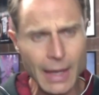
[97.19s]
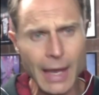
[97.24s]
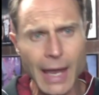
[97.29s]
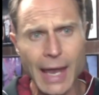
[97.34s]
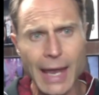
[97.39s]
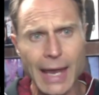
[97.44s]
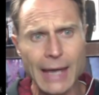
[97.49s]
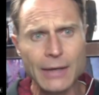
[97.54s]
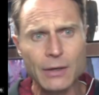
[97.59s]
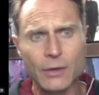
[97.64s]

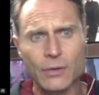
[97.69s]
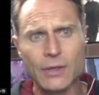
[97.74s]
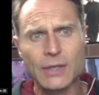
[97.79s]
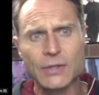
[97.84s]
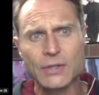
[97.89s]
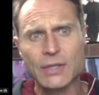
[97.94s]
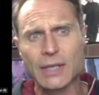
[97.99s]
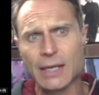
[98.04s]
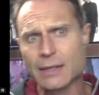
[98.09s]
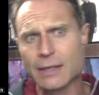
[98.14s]
And
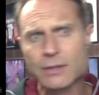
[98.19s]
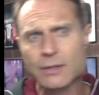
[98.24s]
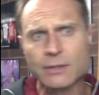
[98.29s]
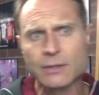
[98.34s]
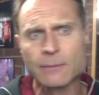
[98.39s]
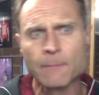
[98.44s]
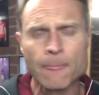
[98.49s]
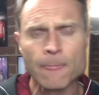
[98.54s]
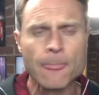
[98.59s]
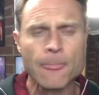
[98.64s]
this
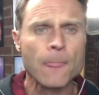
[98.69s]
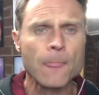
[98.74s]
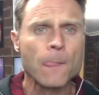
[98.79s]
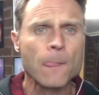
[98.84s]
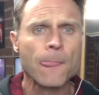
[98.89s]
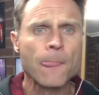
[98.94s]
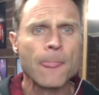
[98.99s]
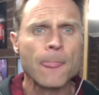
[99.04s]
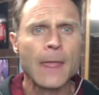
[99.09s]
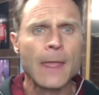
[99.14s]
is
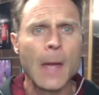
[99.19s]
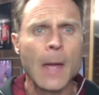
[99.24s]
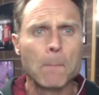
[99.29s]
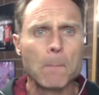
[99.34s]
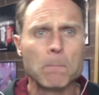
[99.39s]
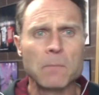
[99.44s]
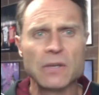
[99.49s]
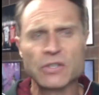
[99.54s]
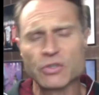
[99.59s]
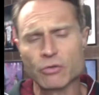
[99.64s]

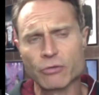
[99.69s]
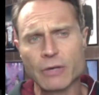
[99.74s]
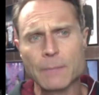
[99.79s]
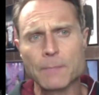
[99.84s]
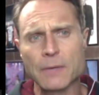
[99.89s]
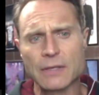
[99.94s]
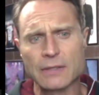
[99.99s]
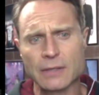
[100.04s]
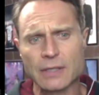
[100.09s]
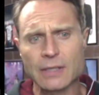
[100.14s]
Misery
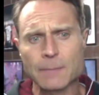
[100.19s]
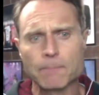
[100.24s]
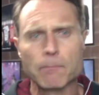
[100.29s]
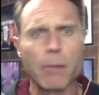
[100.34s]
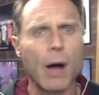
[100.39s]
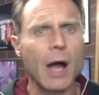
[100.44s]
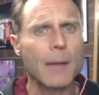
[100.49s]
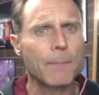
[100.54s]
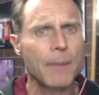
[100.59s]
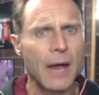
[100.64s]
Business
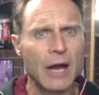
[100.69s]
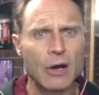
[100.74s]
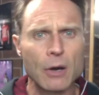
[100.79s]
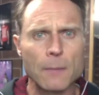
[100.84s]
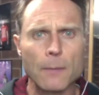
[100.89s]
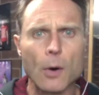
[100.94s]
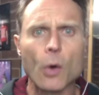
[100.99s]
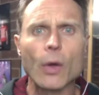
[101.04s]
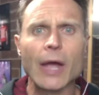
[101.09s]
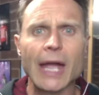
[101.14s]
by
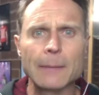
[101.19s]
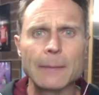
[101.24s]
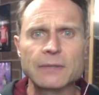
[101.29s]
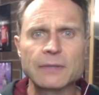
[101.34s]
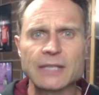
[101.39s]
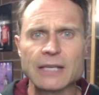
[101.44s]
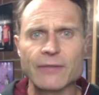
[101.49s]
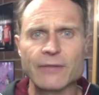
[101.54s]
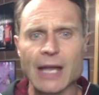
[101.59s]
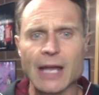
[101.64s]
Paramore
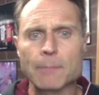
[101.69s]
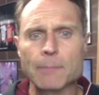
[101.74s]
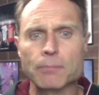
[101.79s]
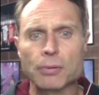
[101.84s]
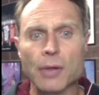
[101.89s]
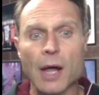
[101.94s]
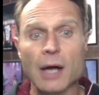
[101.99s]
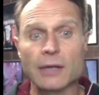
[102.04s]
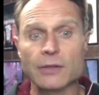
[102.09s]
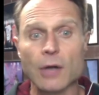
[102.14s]
MTV
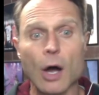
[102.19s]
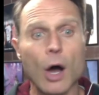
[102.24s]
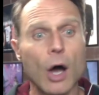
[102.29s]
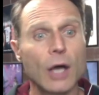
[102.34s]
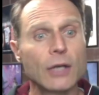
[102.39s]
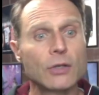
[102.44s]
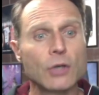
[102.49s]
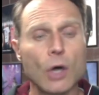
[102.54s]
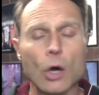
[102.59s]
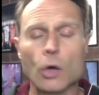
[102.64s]
Unplugged.
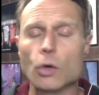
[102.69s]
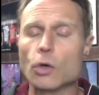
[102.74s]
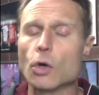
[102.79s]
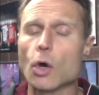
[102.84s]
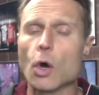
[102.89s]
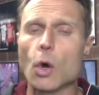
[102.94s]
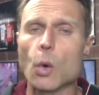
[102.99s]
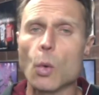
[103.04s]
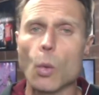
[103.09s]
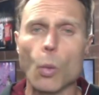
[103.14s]
I don't
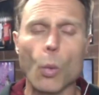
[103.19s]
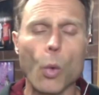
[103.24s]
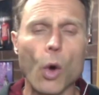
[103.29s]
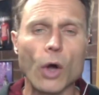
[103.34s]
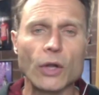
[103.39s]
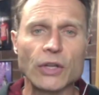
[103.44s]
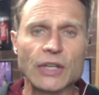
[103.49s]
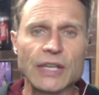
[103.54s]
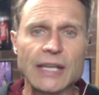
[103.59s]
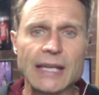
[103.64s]
know
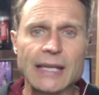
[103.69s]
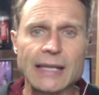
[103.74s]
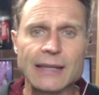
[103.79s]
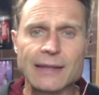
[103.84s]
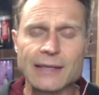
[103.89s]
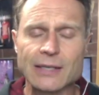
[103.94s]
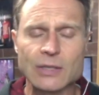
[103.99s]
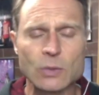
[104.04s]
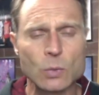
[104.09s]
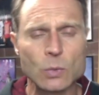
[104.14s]
what year
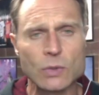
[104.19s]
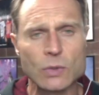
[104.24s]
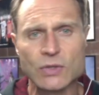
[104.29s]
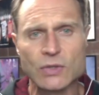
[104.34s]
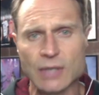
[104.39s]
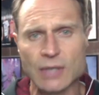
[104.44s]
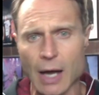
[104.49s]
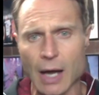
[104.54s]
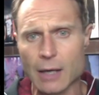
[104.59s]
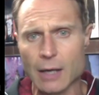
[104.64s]
this was
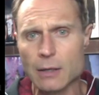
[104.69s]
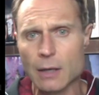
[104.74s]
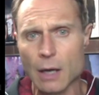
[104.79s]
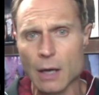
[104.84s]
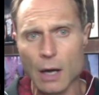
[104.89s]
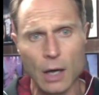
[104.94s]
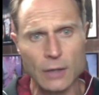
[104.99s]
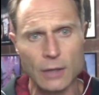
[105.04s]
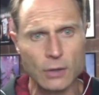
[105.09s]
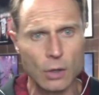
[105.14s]
done.
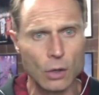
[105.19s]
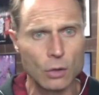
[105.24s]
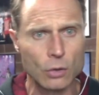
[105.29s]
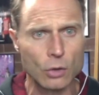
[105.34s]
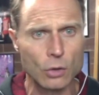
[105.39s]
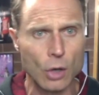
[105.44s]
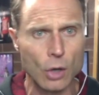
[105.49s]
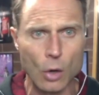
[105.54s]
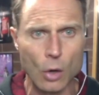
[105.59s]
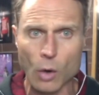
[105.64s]
I
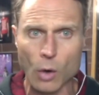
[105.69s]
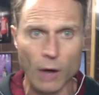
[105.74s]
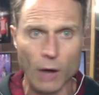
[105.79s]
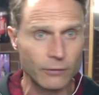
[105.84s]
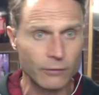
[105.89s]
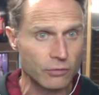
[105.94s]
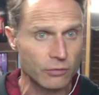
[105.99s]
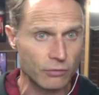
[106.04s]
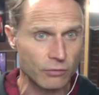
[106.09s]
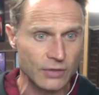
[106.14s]
don't know. I've
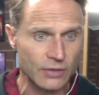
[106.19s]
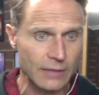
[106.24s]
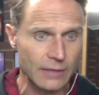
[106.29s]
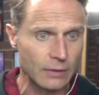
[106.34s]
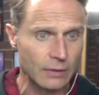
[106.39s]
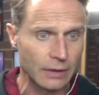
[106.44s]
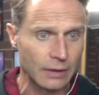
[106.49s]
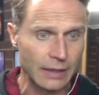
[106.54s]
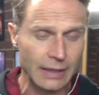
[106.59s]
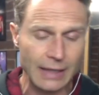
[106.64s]
just received
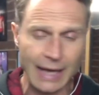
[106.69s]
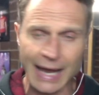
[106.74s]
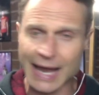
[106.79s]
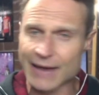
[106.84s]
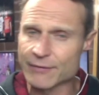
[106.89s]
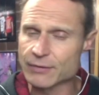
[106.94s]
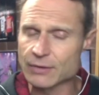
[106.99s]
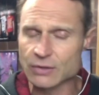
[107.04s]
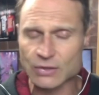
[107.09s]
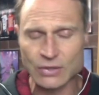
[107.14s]
the link,
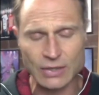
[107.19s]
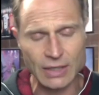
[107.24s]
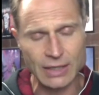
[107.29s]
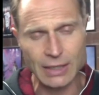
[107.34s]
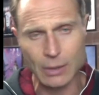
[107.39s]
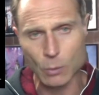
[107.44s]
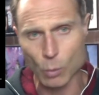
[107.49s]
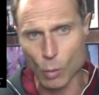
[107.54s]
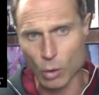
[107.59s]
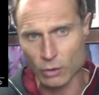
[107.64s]
haven't seen
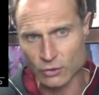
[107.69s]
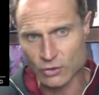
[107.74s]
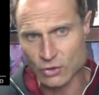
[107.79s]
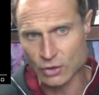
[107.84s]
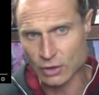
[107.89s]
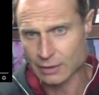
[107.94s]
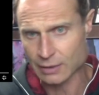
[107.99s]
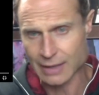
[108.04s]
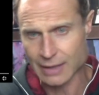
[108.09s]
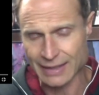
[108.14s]
it, watched
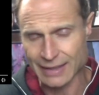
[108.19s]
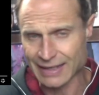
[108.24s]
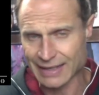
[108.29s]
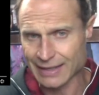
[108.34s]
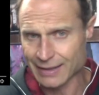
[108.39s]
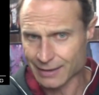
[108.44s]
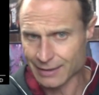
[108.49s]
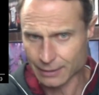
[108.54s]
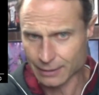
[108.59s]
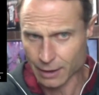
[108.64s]
it, done
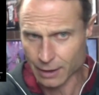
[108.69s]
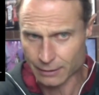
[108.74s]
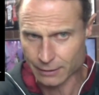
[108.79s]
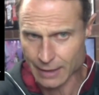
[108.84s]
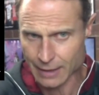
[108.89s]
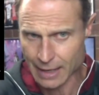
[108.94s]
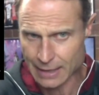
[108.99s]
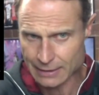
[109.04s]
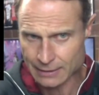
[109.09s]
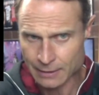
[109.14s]
anything like
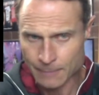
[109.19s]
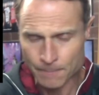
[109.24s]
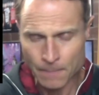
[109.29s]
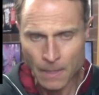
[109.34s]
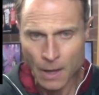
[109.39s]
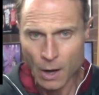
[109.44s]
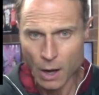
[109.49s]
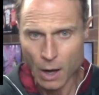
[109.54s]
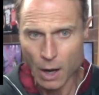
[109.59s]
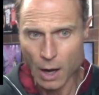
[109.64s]
that.
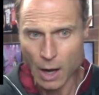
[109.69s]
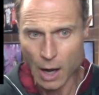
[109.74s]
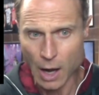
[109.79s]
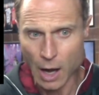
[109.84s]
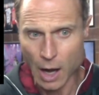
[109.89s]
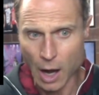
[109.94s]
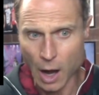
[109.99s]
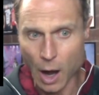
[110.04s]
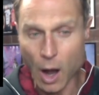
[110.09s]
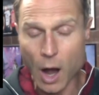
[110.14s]

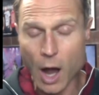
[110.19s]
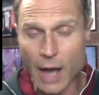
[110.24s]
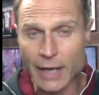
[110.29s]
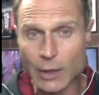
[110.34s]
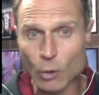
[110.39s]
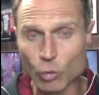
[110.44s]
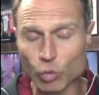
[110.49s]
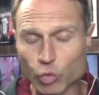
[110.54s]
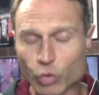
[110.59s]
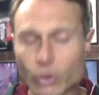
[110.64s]

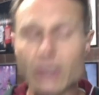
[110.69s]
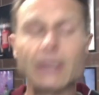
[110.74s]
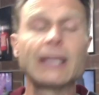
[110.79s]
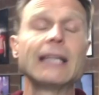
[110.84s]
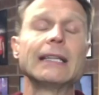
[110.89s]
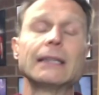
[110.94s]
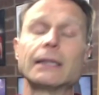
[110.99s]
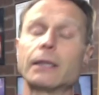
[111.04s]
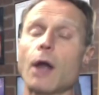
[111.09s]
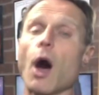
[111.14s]
I really
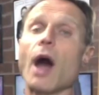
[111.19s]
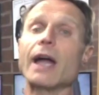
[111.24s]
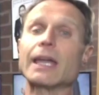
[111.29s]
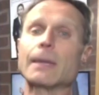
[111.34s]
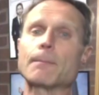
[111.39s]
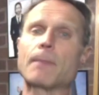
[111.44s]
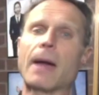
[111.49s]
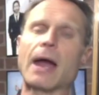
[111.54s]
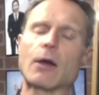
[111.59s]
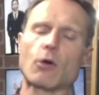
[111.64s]

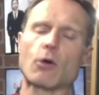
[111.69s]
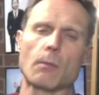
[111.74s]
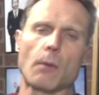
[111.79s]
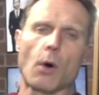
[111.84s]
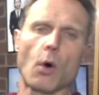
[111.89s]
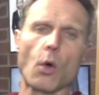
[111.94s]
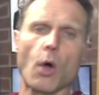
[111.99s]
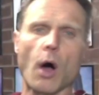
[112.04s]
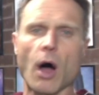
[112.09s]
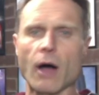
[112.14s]
like
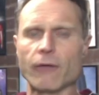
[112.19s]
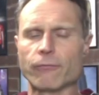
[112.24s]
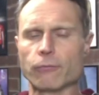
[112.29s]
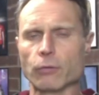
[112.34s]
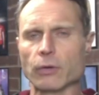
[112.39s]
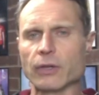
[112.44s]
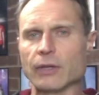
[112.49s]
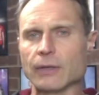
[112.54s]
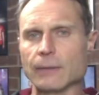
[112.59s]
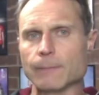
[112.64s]
Paramore. I've
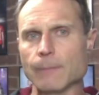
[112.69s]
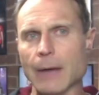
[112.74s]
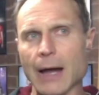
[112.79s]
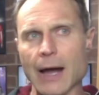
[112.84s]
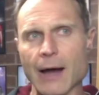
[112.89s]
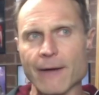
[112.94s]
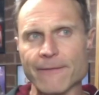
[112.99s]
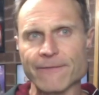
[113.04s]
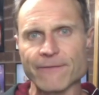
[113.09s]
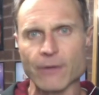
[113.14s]
really
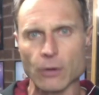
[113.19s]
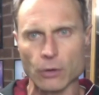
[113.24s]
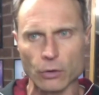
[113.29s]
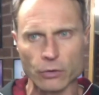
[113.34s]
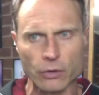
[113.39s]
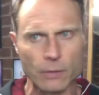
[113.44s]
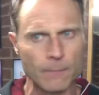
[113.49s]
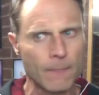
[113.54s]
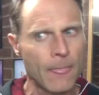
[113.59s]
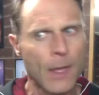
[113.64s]
uh,
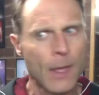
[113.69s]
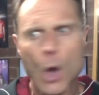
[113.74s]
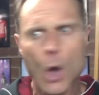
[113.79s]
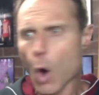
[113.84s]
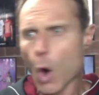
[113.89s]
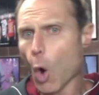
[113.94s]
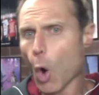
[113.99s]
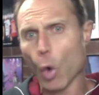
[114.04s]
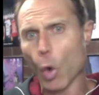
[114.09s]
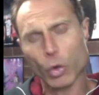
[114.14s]
followed them
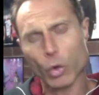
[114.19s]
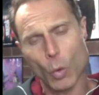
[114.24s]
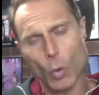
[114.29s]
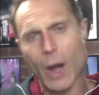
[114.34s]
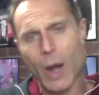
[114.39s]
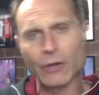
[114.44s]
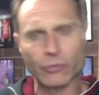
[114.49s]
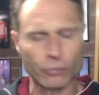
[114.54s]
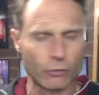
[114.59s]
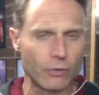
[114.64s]
all the
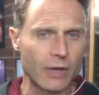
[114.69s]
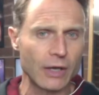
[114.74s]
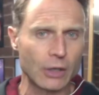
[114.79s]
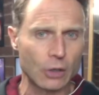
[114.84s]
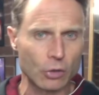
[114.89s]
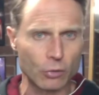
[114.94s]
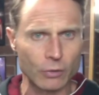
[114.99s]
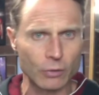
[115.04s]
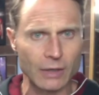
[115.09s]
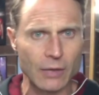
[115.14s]
way through their
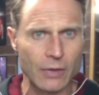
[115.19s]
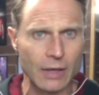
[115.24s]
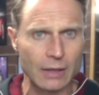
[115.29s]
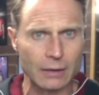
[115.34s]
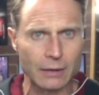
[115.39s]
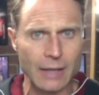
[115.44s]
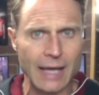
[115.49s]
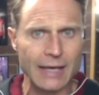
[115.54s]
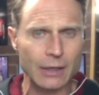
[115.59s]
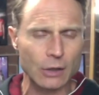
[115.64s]
career. Their
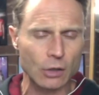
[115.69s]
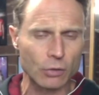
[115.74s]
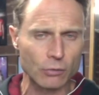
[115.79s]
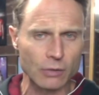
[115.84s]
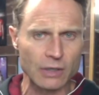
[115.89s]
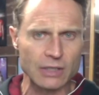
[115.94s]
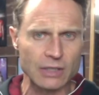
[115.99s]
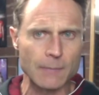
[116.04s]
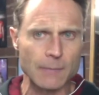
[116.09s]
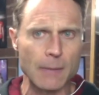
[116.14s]
latter
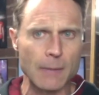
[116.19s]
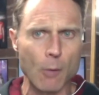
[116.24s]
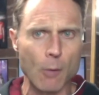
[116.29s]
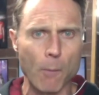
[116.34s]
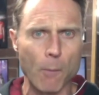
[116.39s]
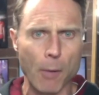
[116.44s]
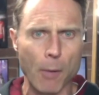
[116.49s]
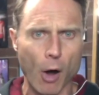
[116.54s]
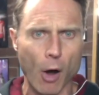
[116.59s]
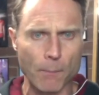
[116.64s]
career is a bit
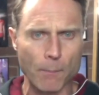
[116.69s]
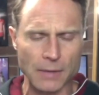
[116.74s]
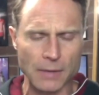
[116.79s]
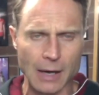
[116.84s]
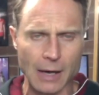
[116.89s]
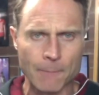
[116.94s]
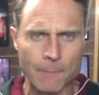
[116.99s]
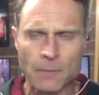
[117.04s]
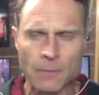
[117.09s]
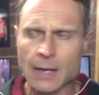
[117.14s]
more
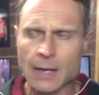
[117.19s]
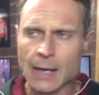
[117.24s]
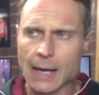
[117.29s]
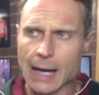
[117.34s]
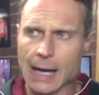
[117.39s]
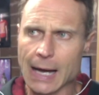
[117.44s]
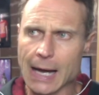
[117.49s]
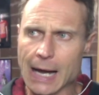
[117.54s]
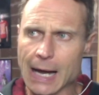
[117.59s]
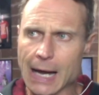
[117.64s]
poppier
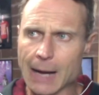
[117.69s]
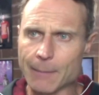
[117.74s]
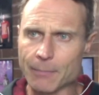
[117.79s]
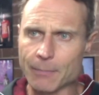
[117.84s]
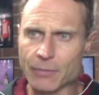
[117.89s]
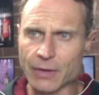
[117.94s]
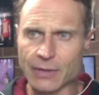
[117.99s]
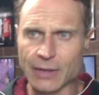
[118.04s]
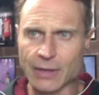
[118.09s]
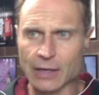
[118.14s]
um,
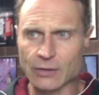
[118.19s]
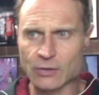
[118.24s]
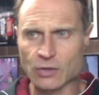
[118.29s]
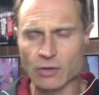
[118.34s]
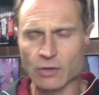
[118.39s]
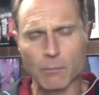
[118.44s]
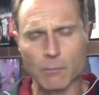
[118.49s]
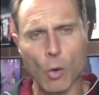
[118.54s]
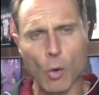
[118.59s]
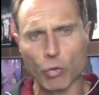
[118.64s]
than their
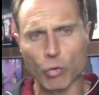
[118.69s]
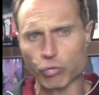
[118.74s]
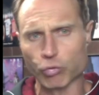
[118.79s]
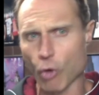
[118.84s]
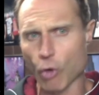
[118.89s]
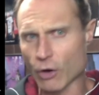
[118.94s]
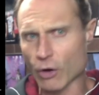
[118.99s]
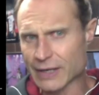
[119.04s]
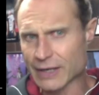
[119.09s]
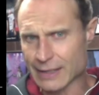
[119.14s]
sort of more
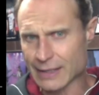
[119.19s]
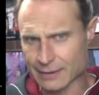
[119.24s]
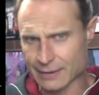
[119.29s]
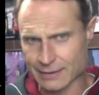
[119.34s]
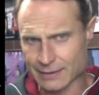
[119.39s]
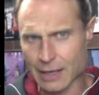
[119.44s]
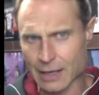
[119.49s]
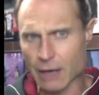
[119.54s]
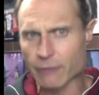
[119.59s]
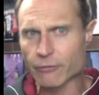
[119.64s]
rockier
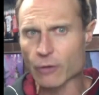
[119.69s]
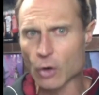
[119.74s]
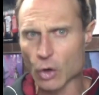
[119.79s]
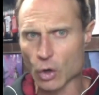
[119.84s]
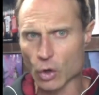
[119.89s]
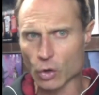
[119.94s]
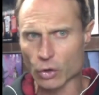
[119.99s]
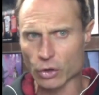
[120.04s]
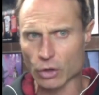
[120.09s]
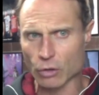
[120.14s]
stuff
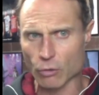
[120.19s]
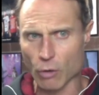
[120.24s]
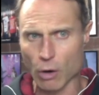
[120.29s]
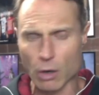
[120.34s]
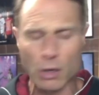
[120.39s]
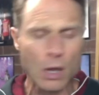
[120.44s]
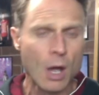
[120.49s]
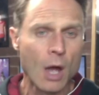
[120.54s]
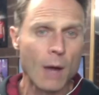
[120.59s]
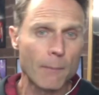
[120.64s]
earlier
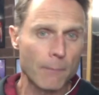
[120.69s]
on.